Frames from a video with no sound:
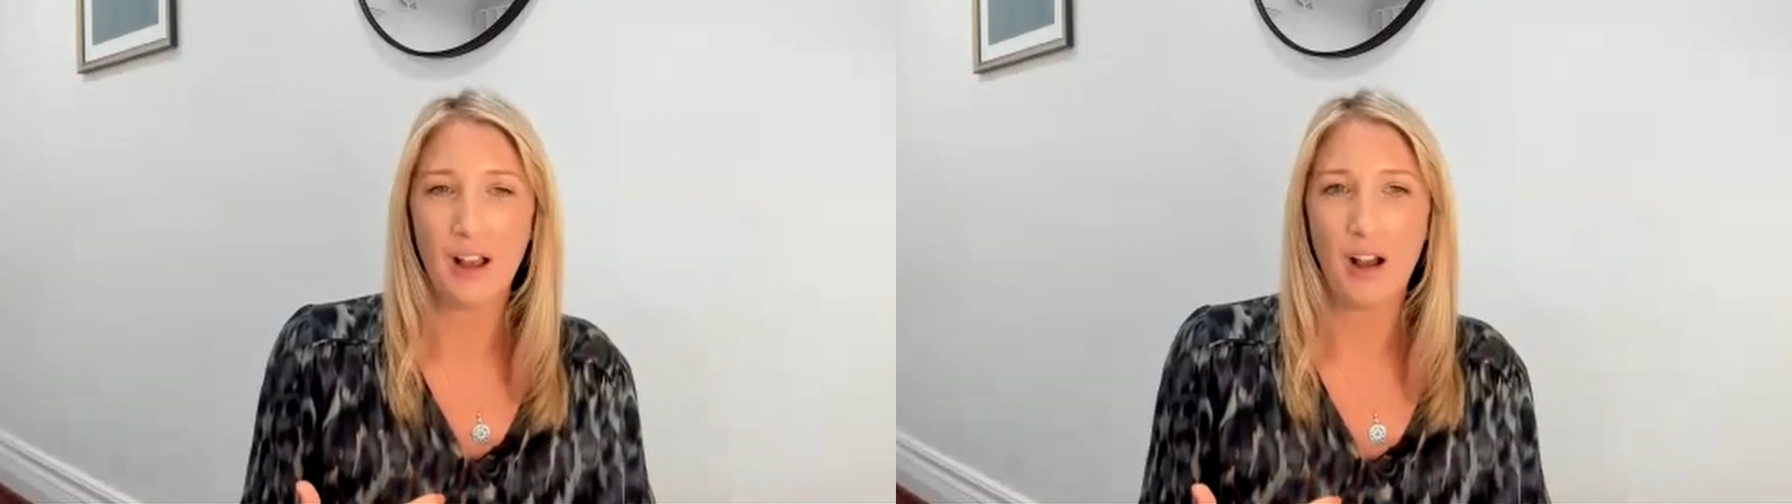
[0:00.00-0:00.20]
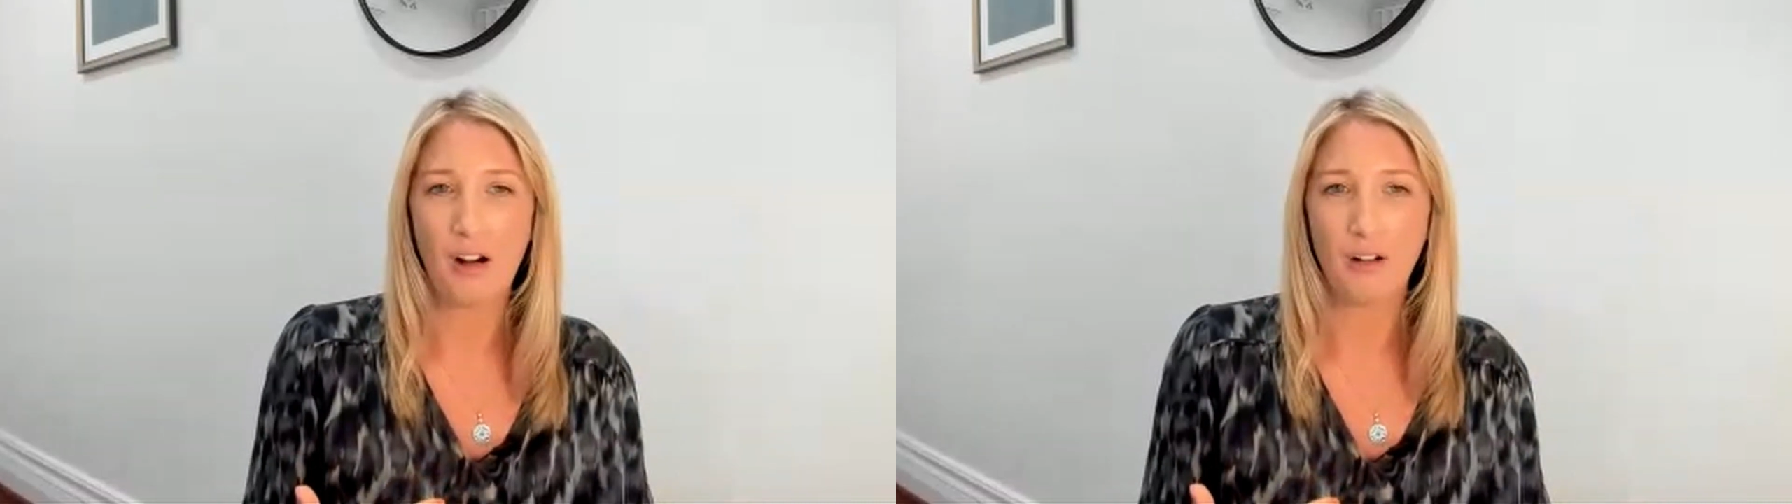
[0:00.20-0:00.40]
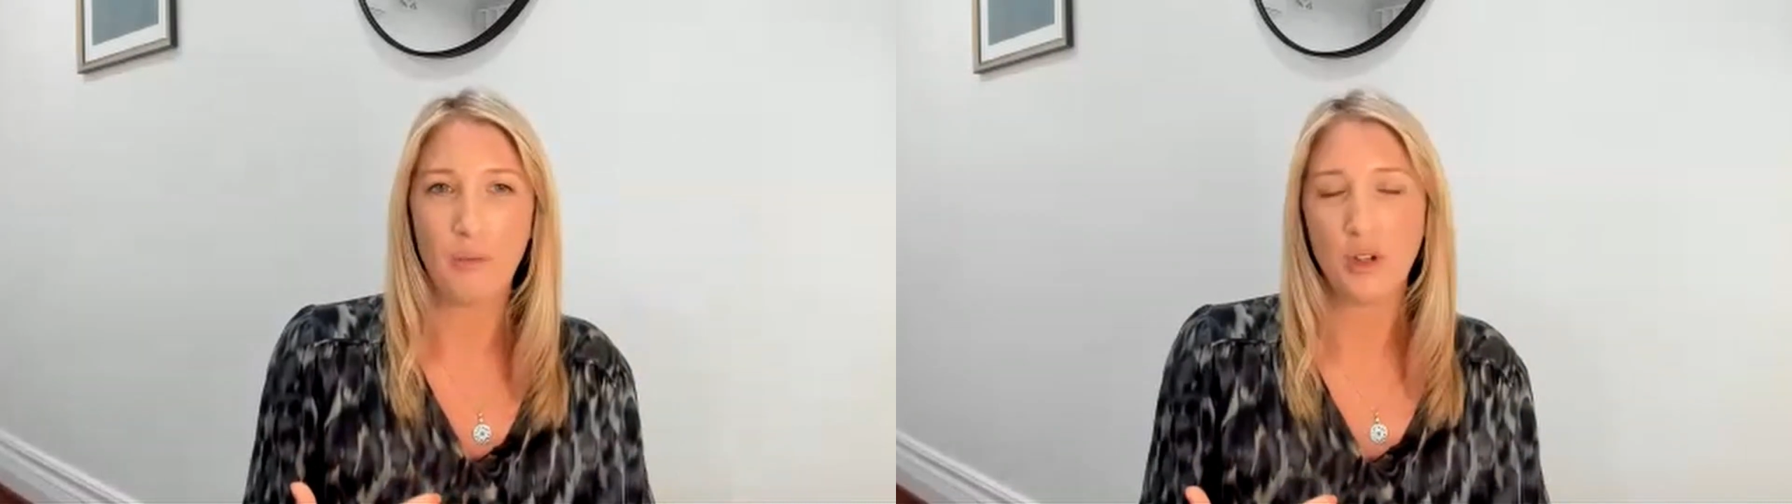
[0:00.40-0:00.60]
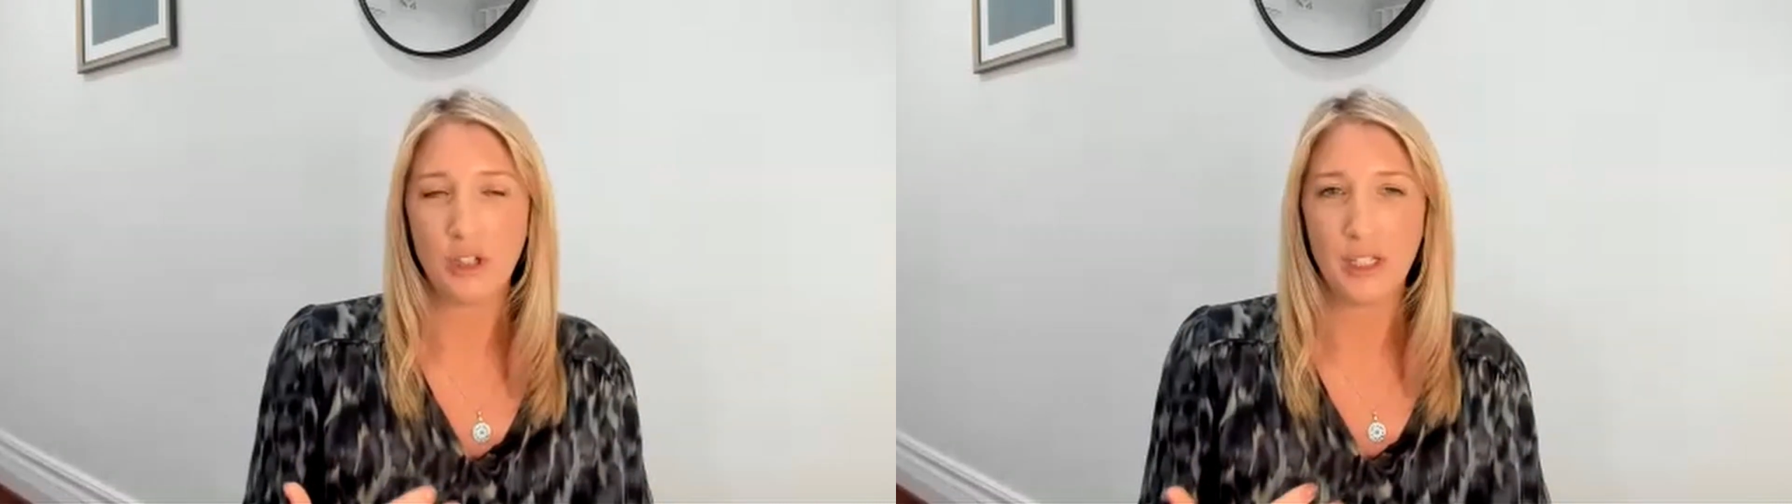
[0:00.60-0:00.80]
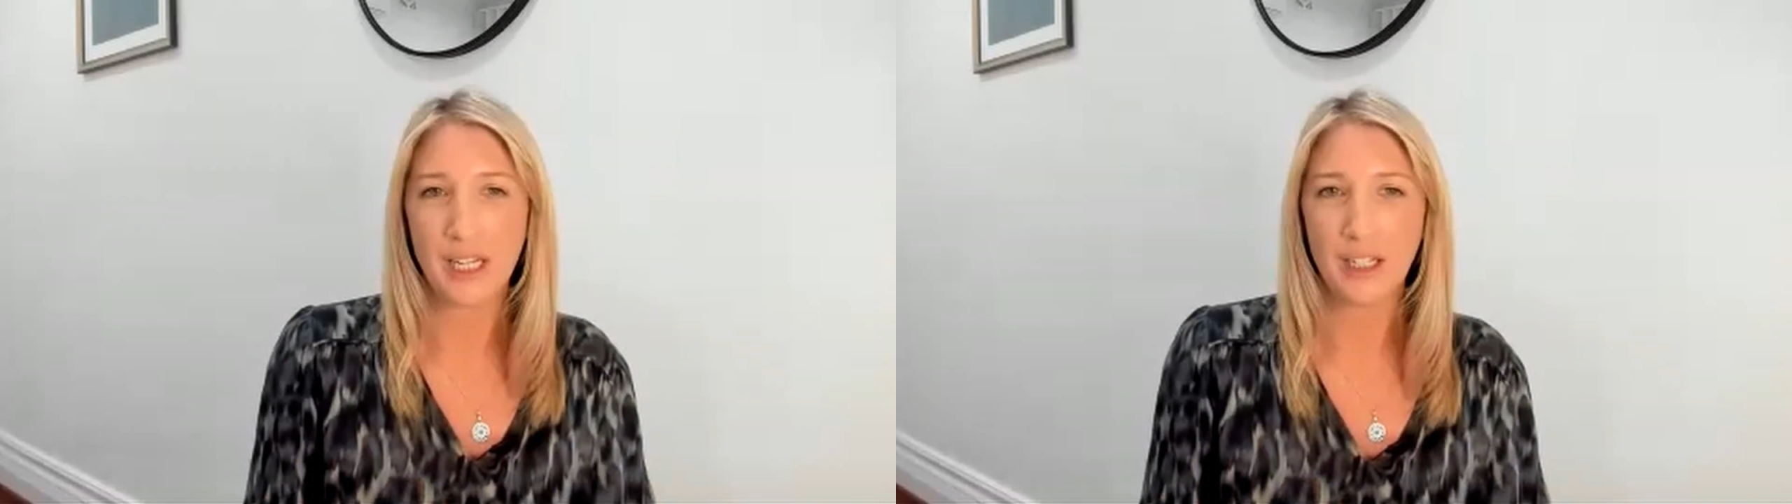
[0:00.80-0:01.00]
our
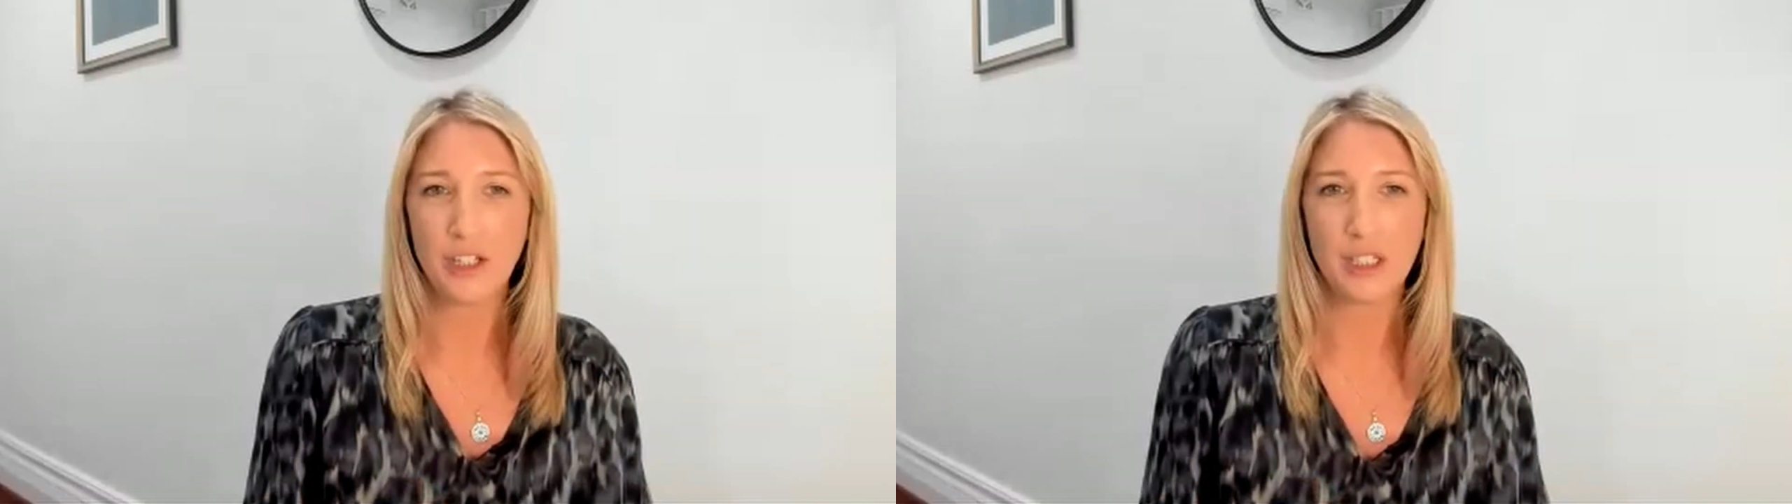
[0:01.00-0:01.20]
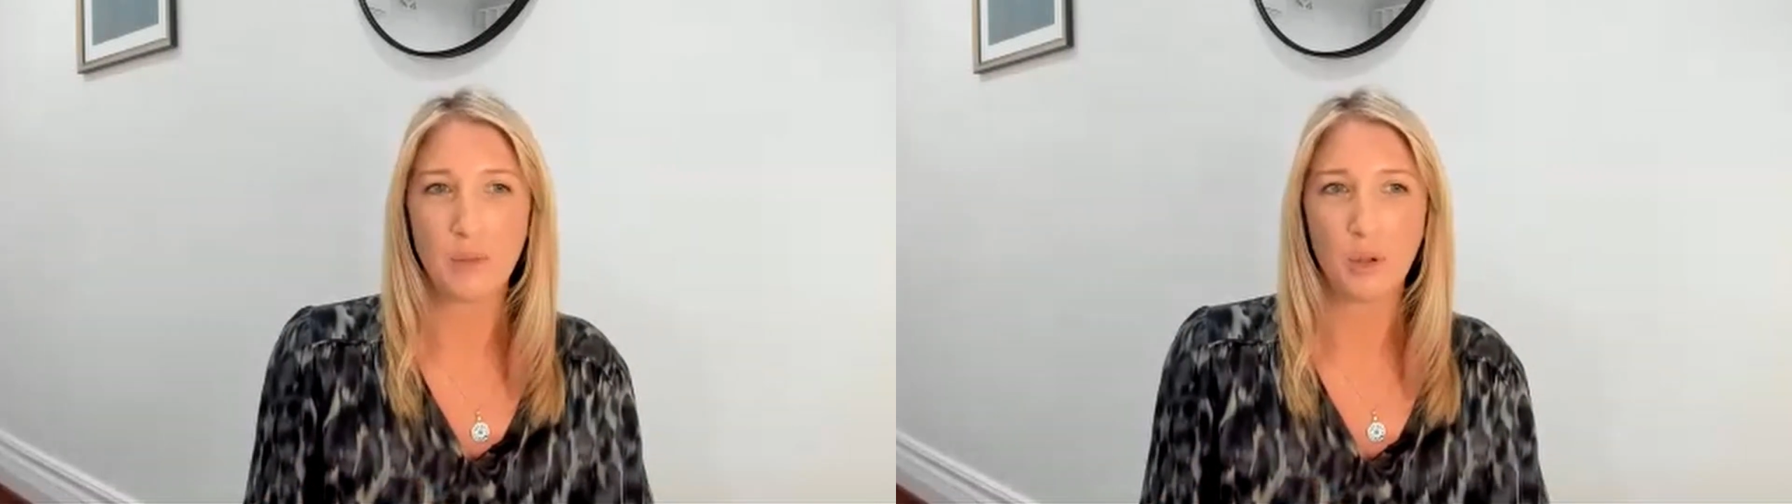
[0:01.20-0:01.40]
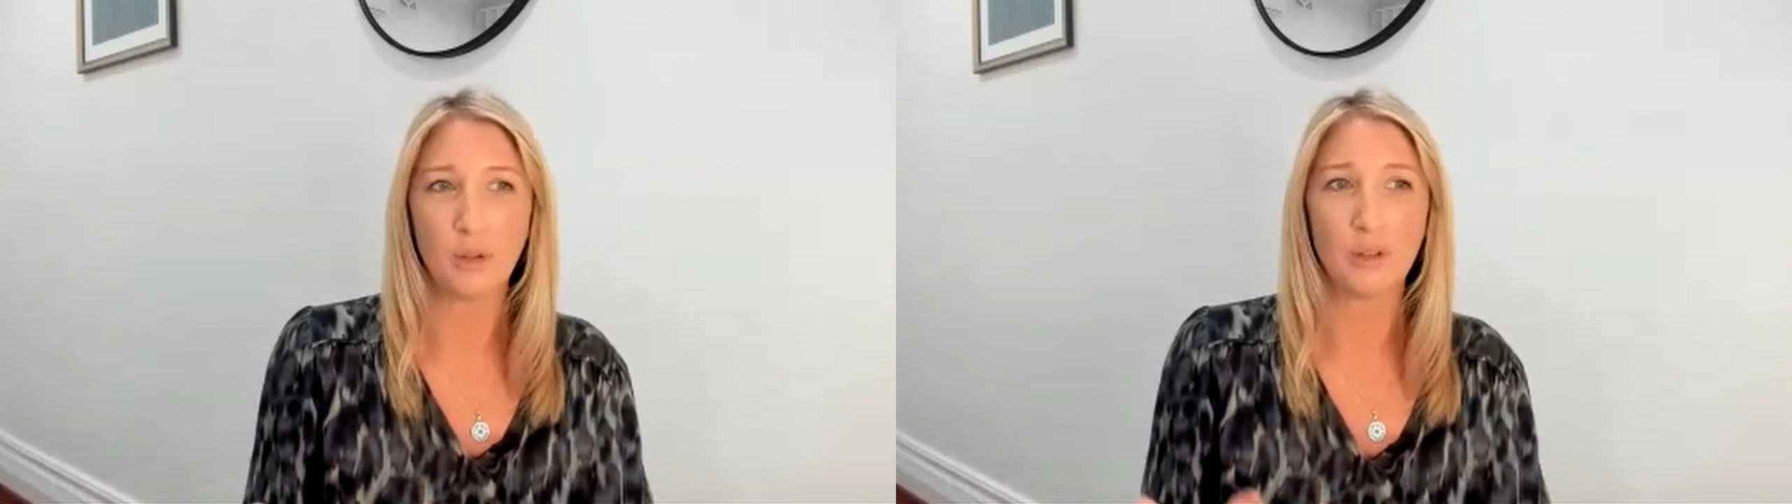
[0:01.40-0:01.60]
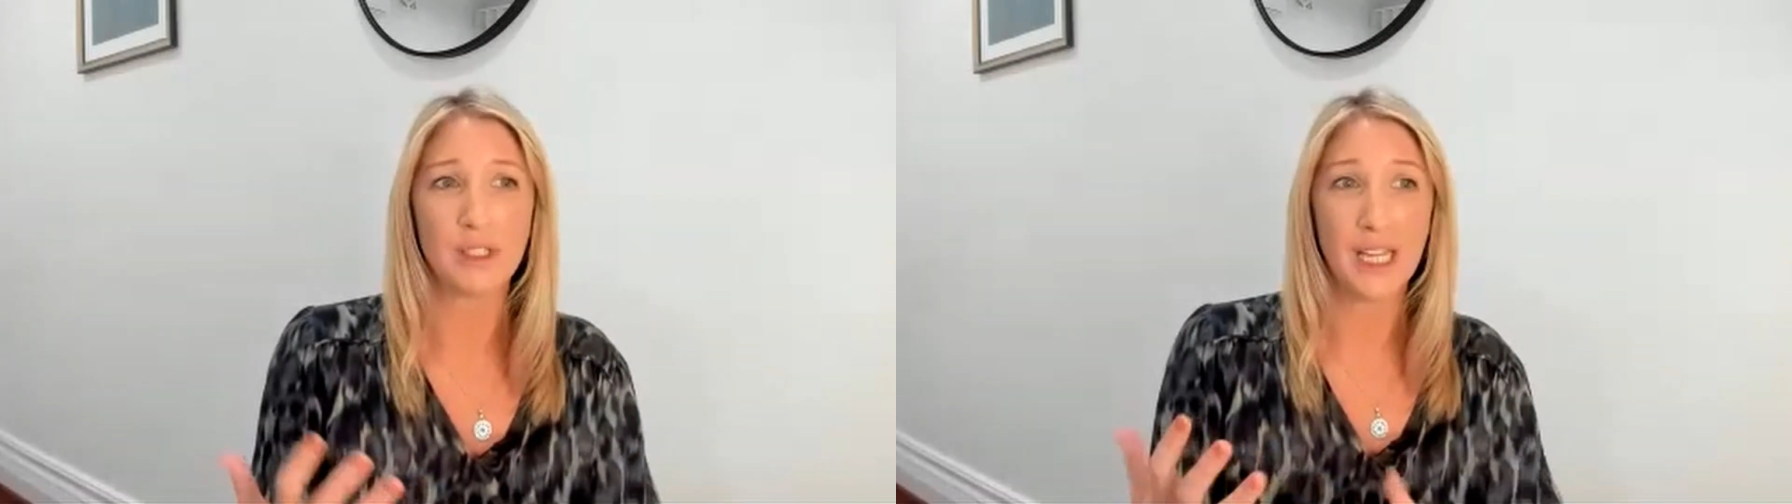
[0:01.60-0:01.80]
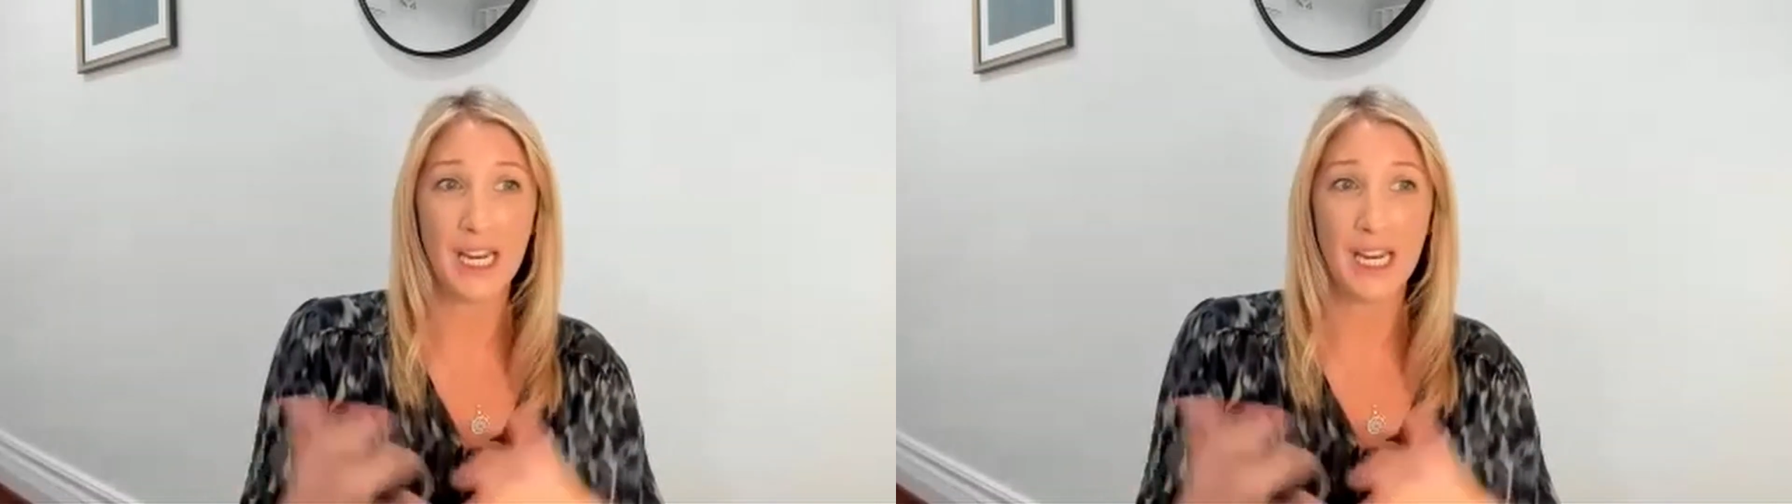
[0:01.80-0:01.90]
emotional intelligence models